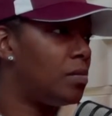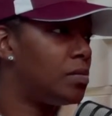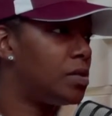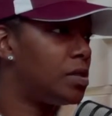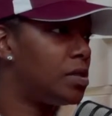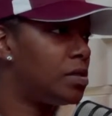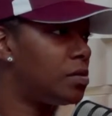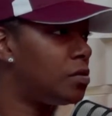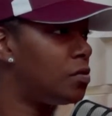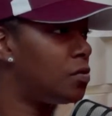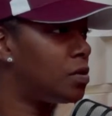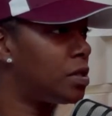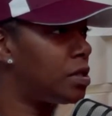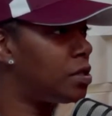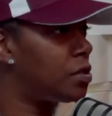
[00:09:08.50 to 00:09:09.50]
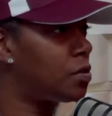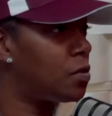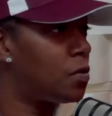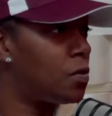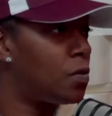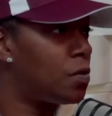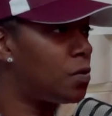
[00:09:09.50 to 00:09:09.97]
Just things
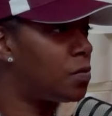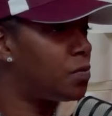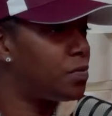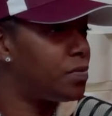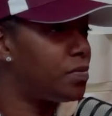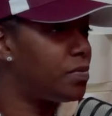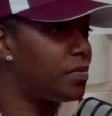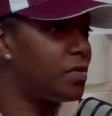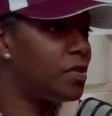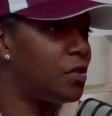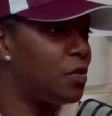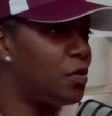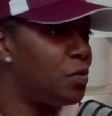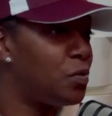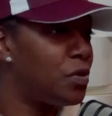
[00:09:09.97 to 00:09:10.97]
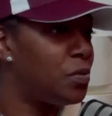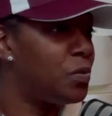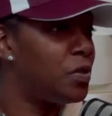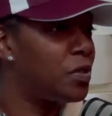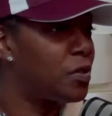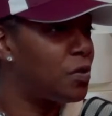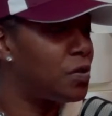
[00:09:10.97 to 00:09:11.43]
going home. You want to
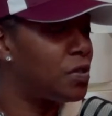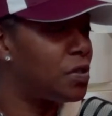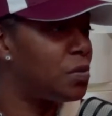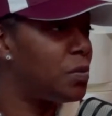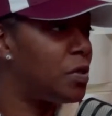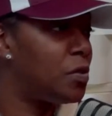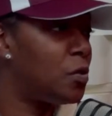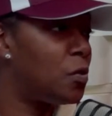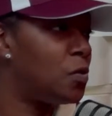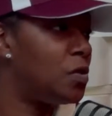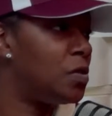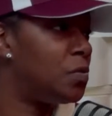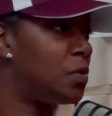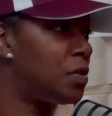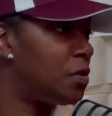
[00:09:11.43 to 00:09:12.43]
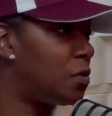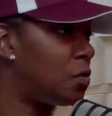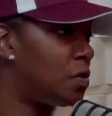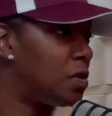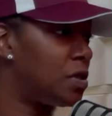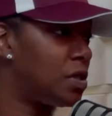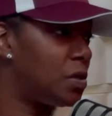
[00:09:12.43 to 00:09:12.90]
be closer. Being one of the
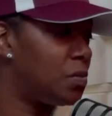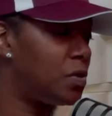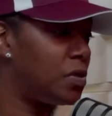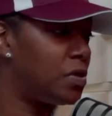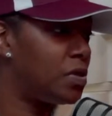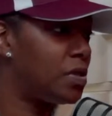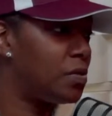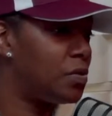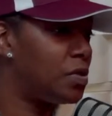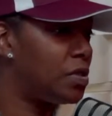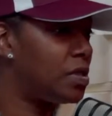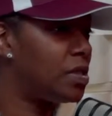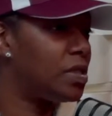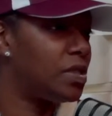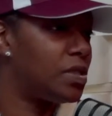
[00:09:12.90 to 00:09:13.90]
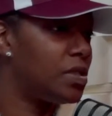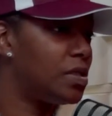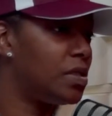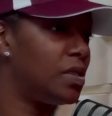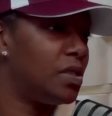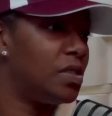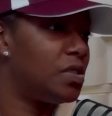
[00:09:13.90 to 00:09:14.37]
older siblings, it was
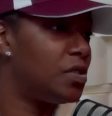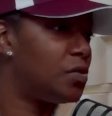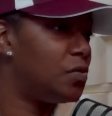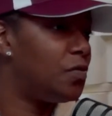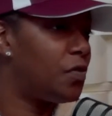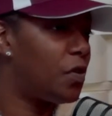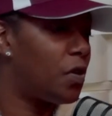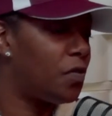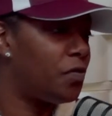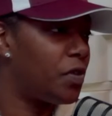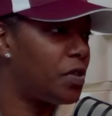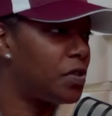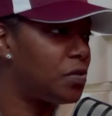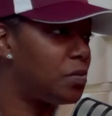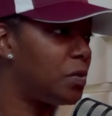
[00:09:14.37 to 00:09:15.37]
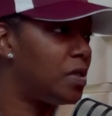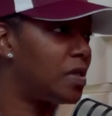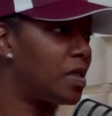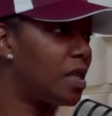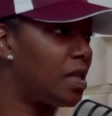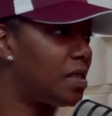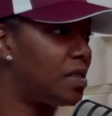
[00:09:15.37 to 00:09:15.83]
just too far fetched for me to
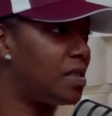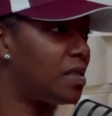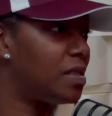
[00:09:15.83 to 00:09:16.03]
kind of.